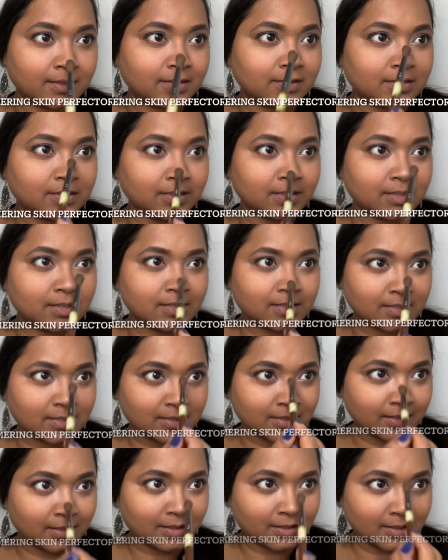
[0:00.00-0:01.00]
just
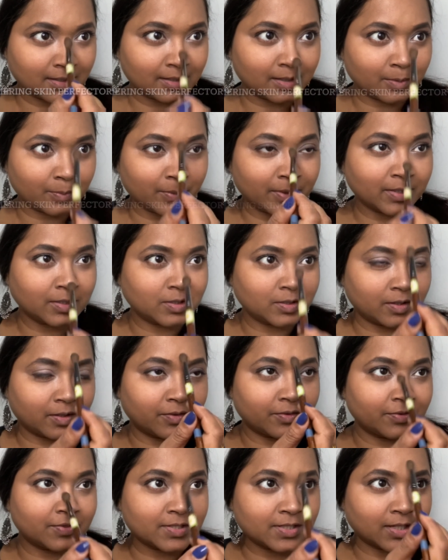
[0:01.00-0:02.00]
a little bit of
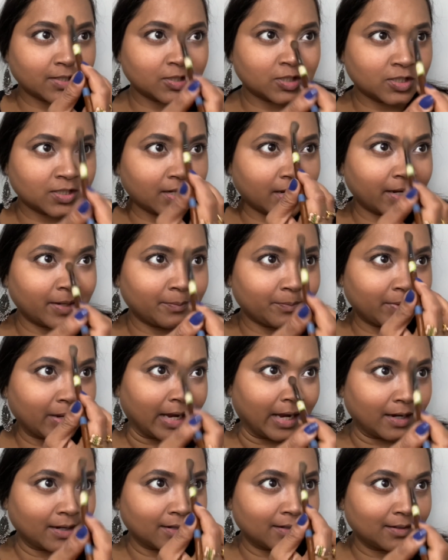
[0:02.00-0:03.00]
sunshine
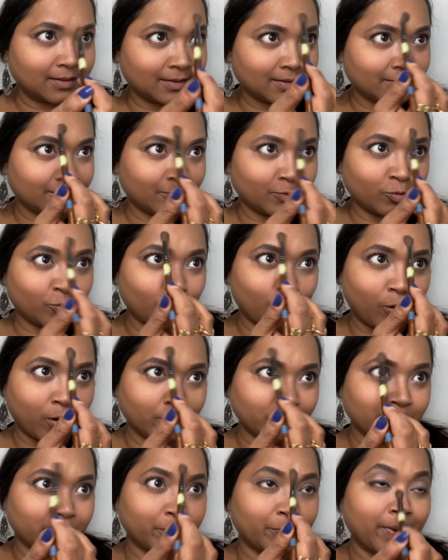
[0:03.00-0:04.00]
back,
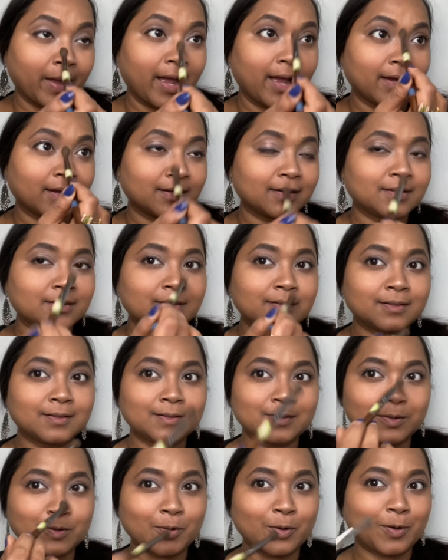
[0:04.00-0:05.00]
warmth back
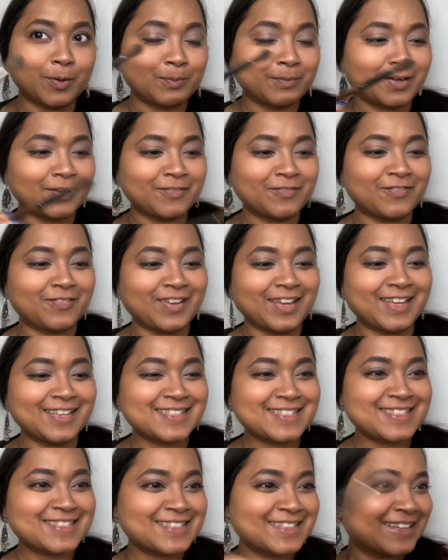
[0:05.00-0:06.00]
on my face.